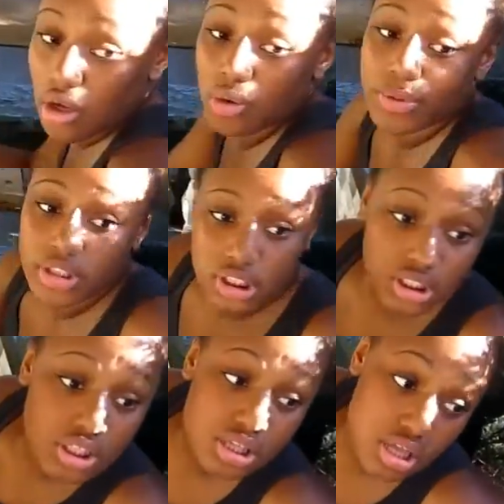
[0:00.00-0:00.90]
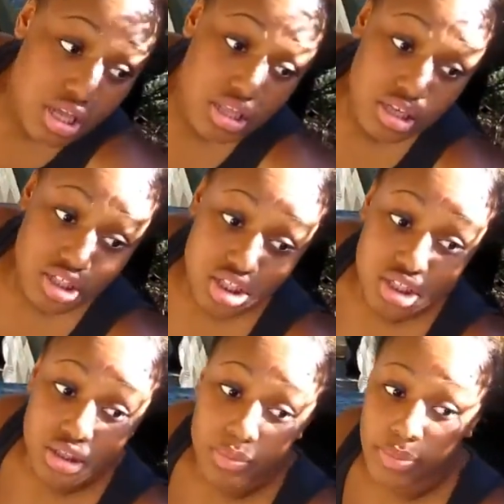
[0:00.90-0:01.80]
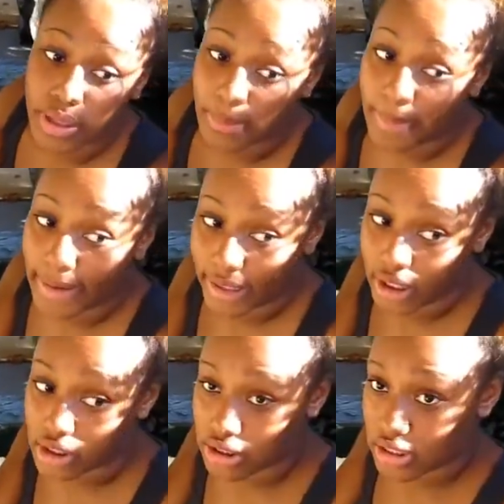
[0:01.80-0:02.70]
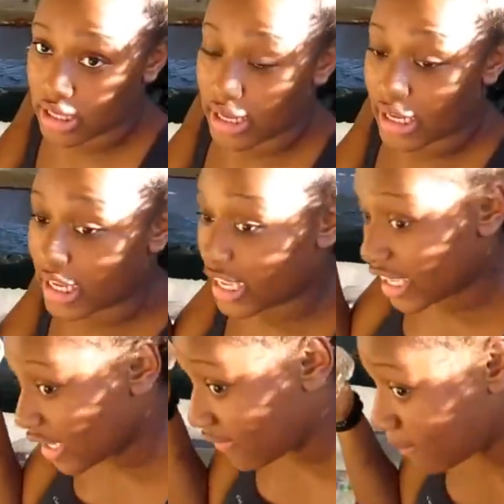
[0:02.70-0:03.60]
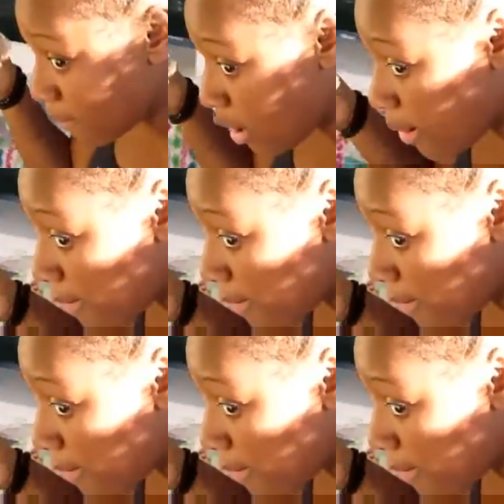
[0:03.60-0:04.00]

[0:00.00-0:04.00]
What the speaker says: No, but she said that she could have braided my hair today if my